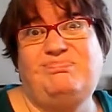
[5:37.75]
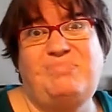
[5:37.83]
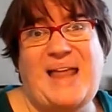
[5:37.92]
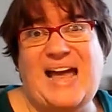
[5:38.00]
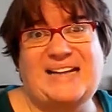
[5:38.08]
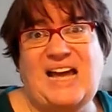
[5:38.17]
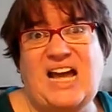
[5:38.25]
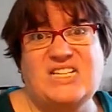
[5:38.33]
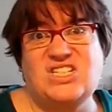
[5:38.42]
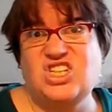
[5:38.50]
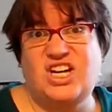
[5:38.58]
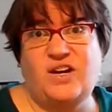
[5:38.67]
black
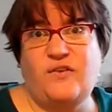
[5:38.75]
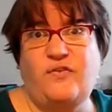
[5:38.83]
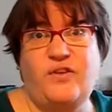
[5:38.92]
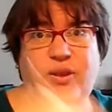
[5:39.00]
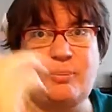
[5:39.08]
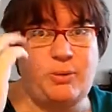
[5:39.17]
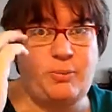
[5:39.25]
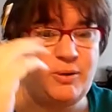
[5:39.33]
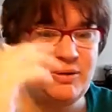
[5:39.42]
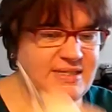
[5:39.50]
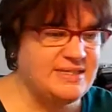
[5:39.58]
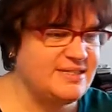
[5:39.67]
dots, you know, for the
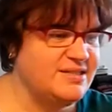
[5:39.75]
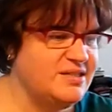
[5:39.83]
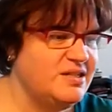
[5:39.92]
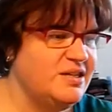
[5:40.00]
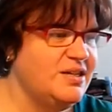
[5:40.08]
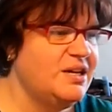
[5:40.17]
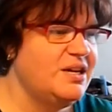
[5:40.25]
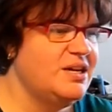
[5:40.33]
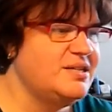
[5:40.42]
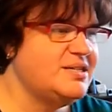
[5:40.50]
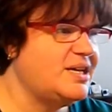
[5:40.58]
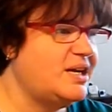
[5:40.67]
pupils.
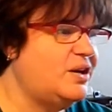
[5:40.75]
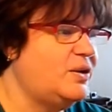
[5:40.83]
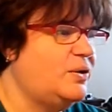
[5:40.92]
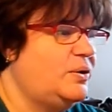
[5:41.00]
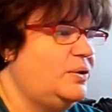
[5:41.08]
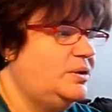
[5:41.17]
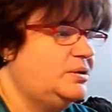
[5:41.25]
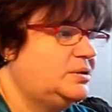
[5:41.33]
So